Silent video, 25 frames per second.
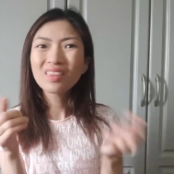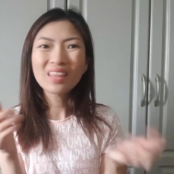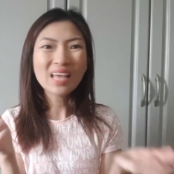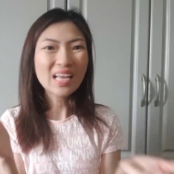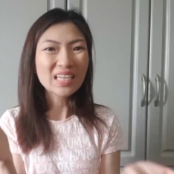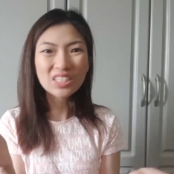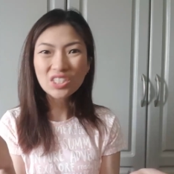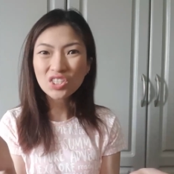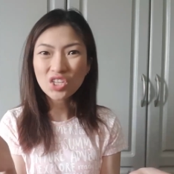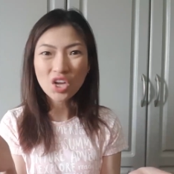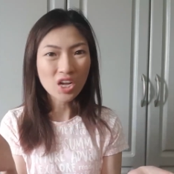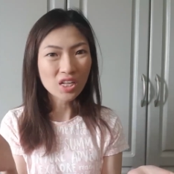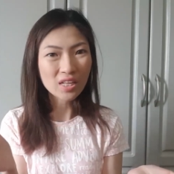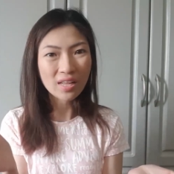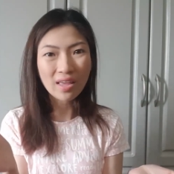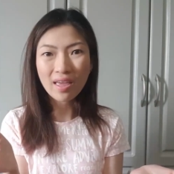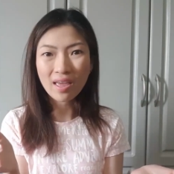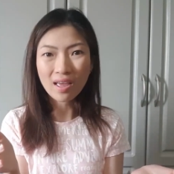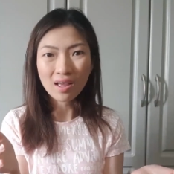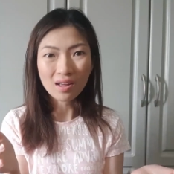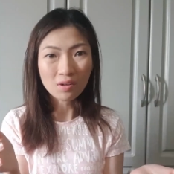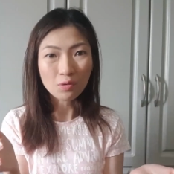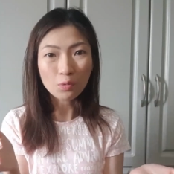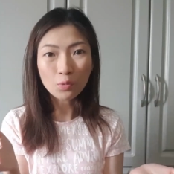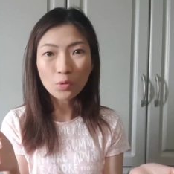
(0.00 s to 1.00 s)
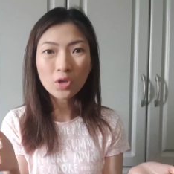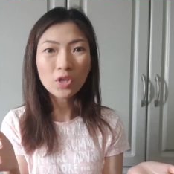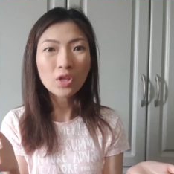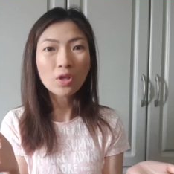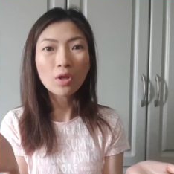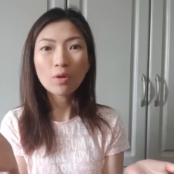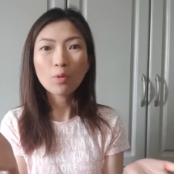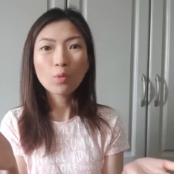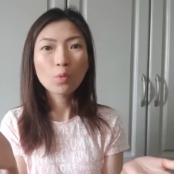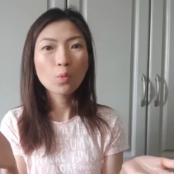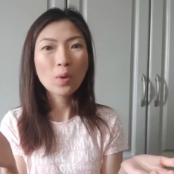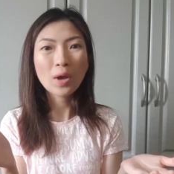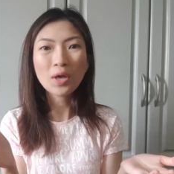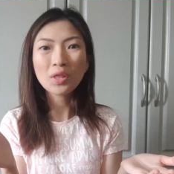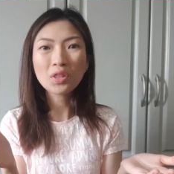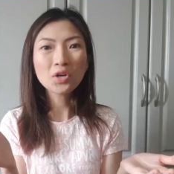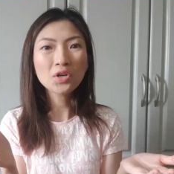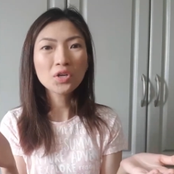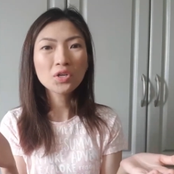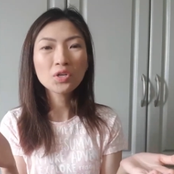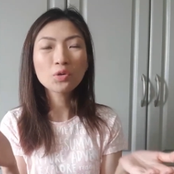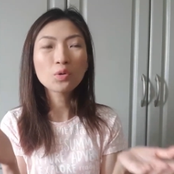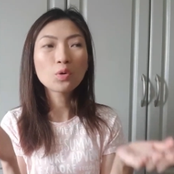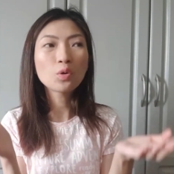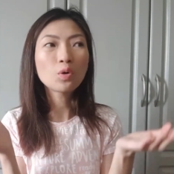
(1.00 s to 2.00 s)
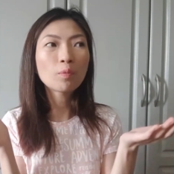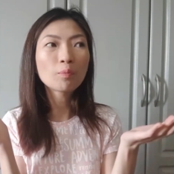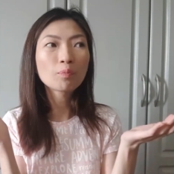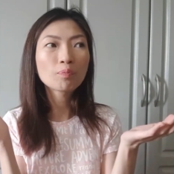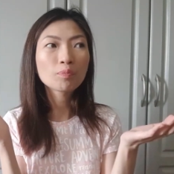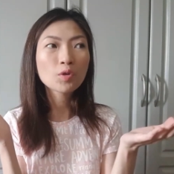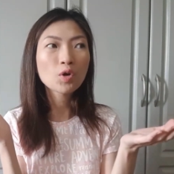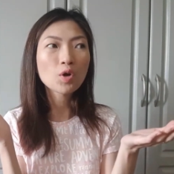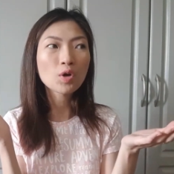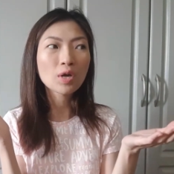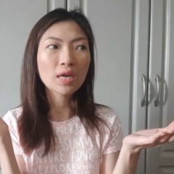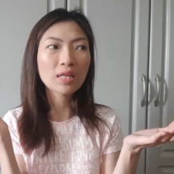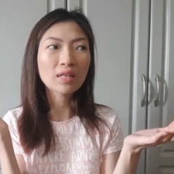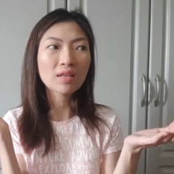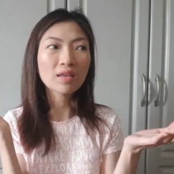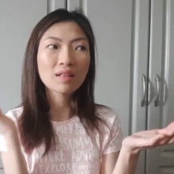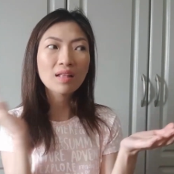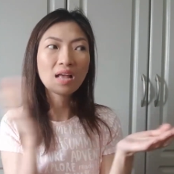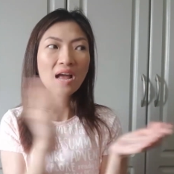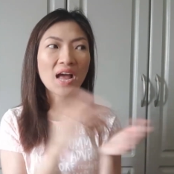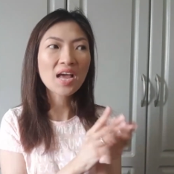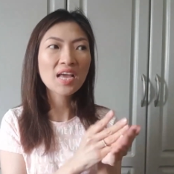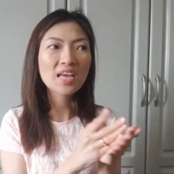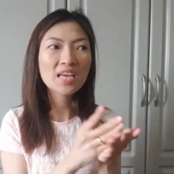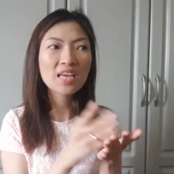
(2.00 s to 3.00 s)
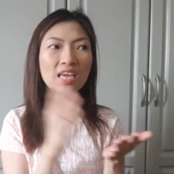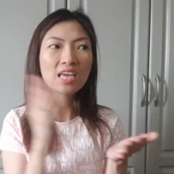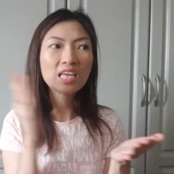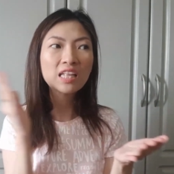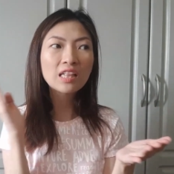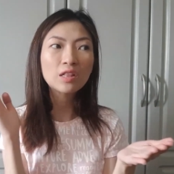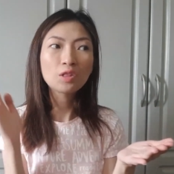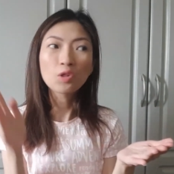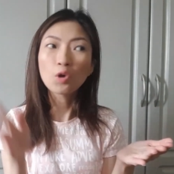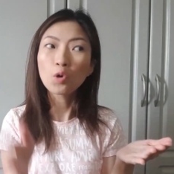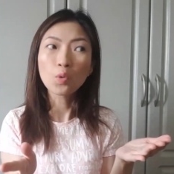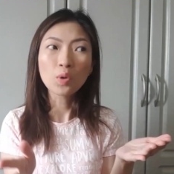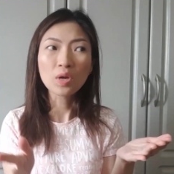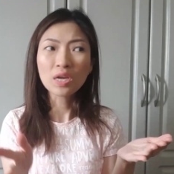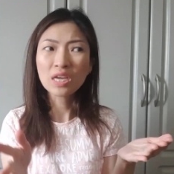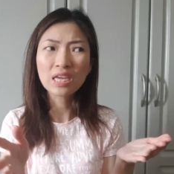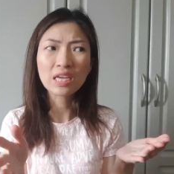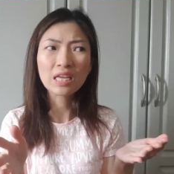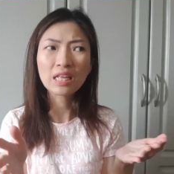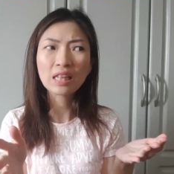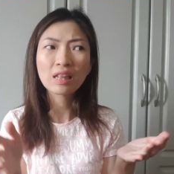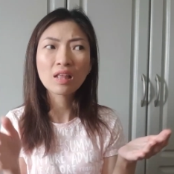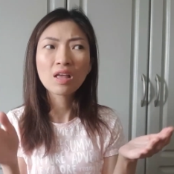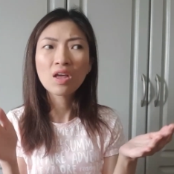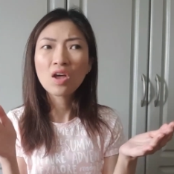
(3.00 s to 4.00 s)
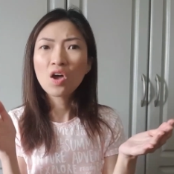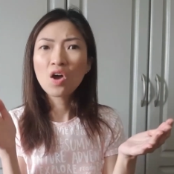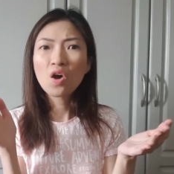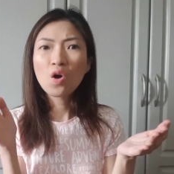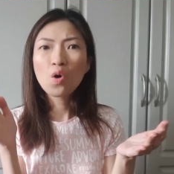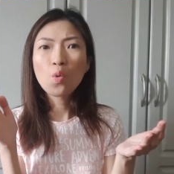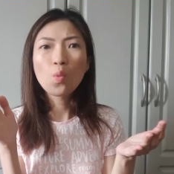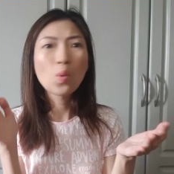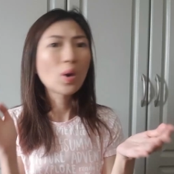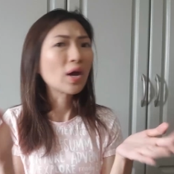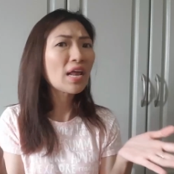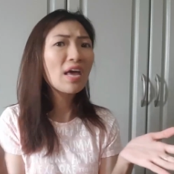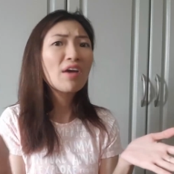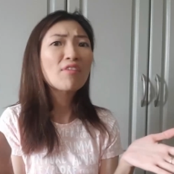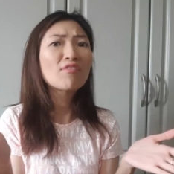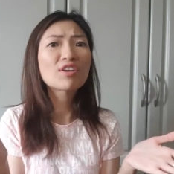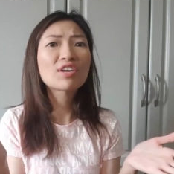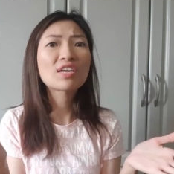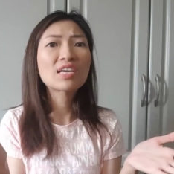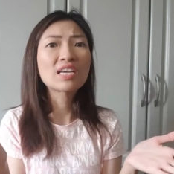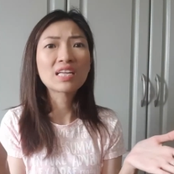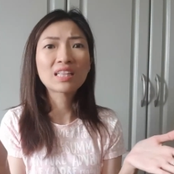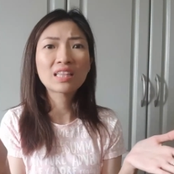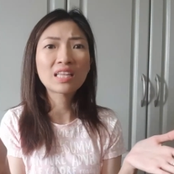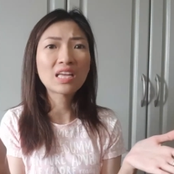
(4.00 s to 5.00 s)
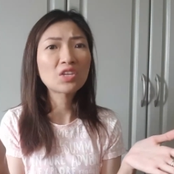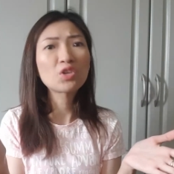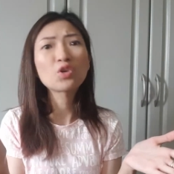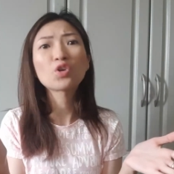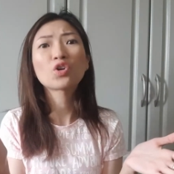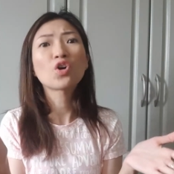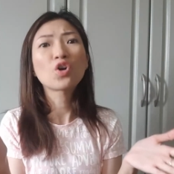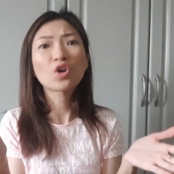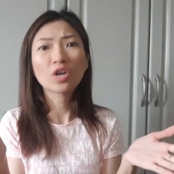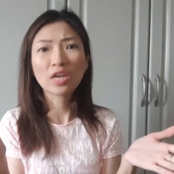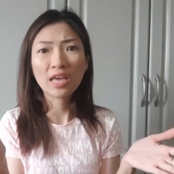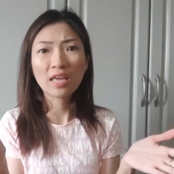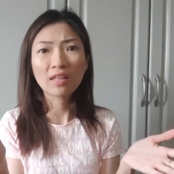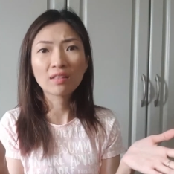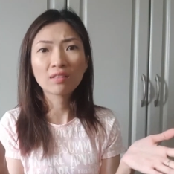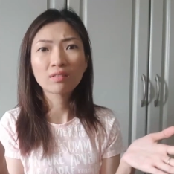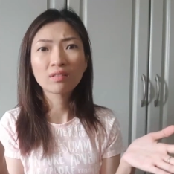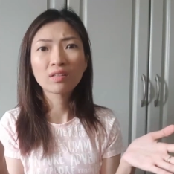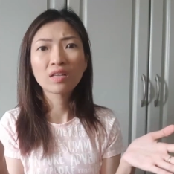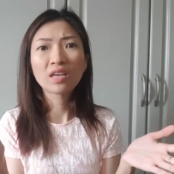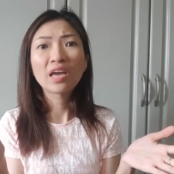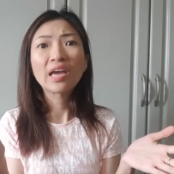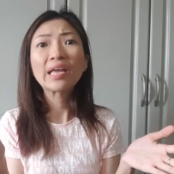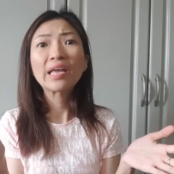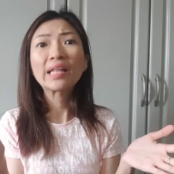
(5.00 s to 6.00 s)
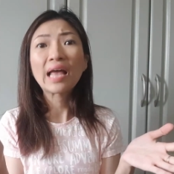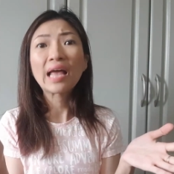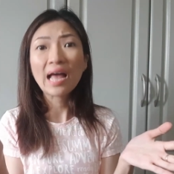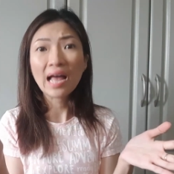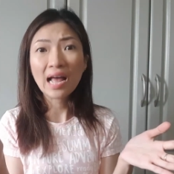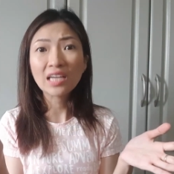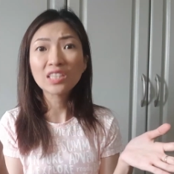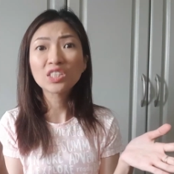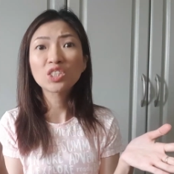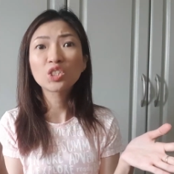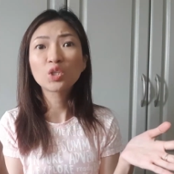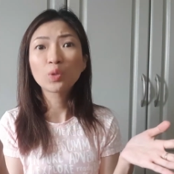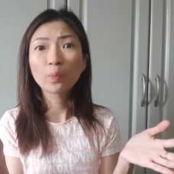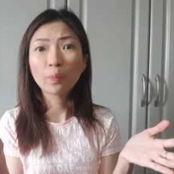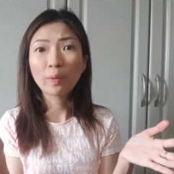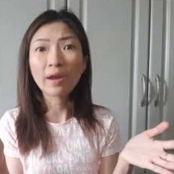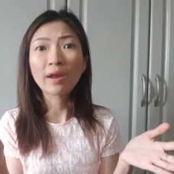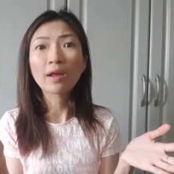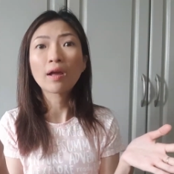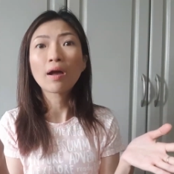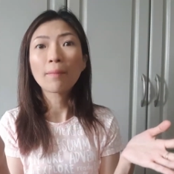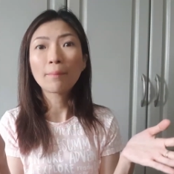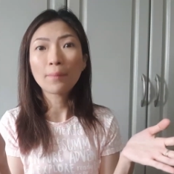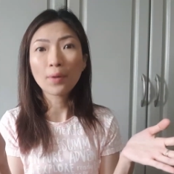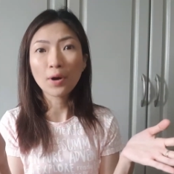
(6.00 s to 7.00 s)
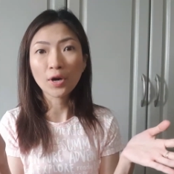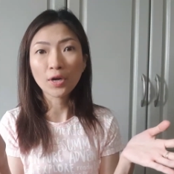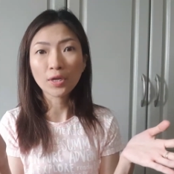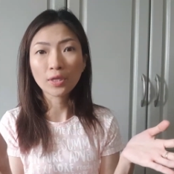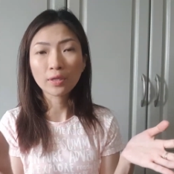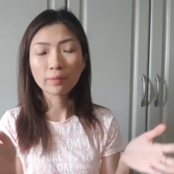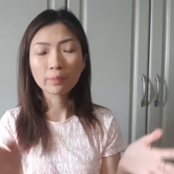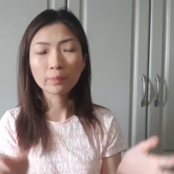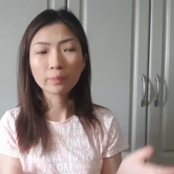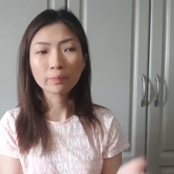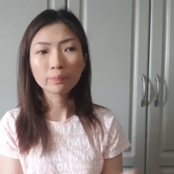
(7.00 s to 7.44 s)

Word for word: That's not egg. Whether you cook it in high heat, low heat, whatever heat that you cook it, it has to break apart.